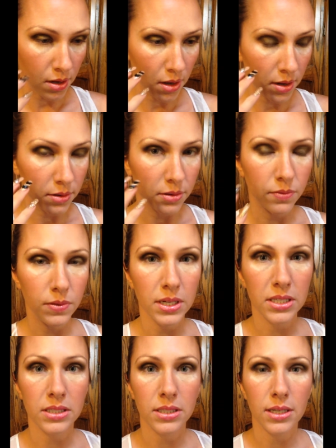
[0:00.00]
I don't know if you
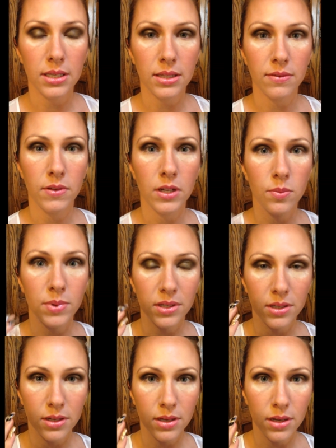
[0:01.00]
can see it in the video, but
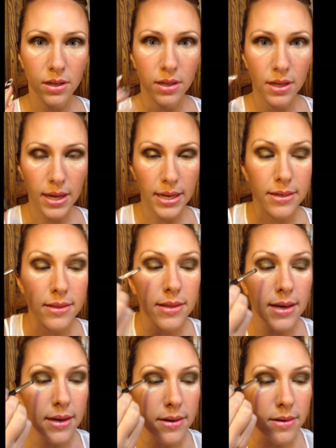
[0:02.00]
I did
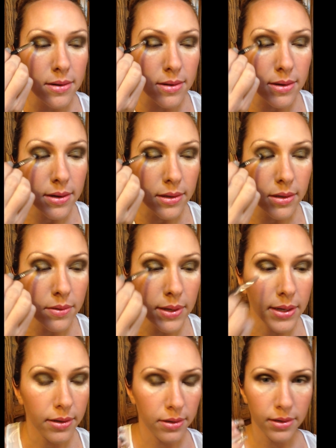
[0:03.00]
that area
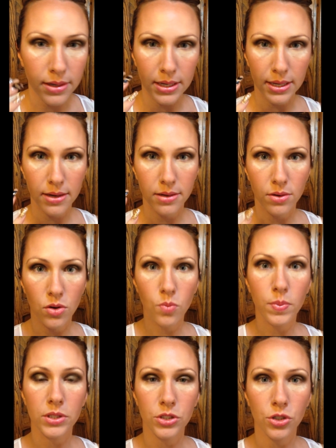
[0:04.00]
right here, and it kind of
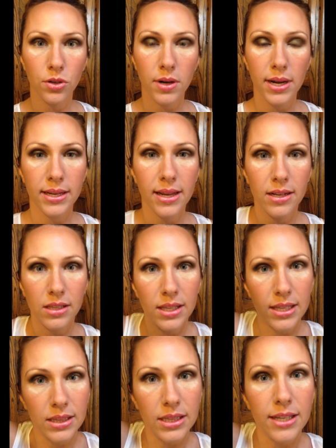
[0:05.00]
opens your eye.
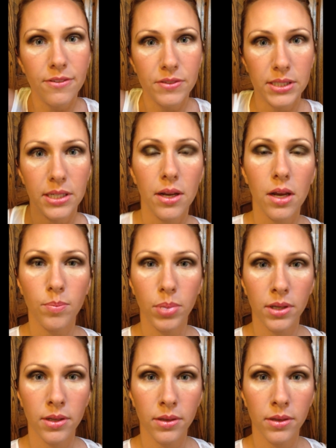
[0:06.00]
It lifts it up.